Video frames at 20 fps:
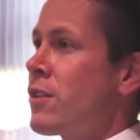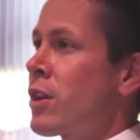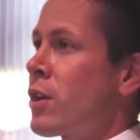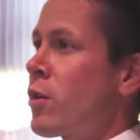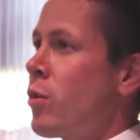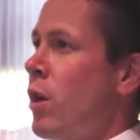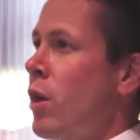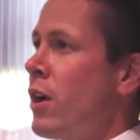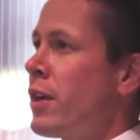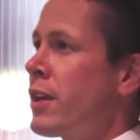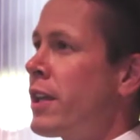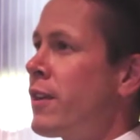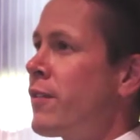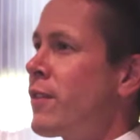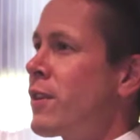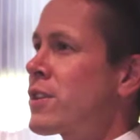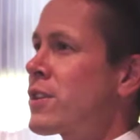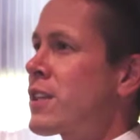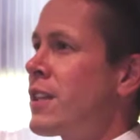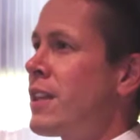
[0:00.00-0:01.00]
The quality
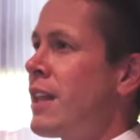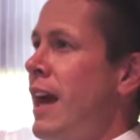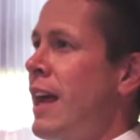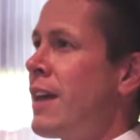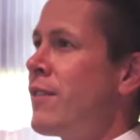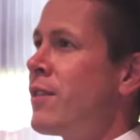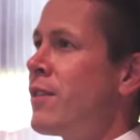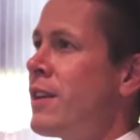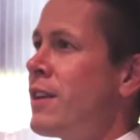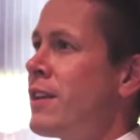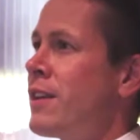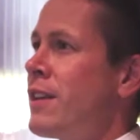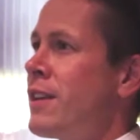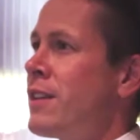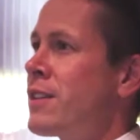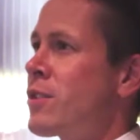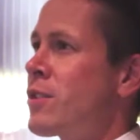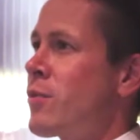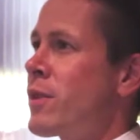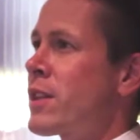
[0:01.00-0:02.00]
of our saliva
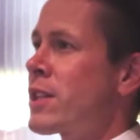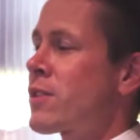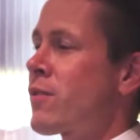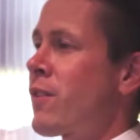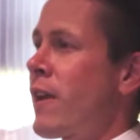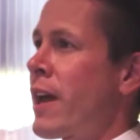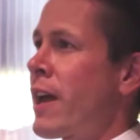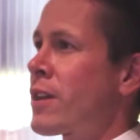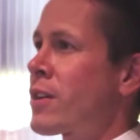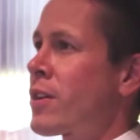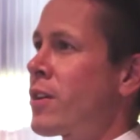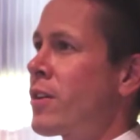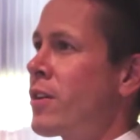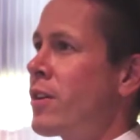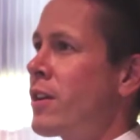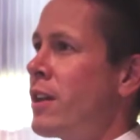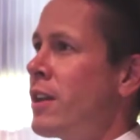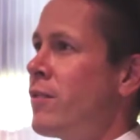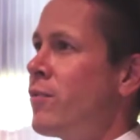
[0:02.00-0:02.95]
is a risk factor.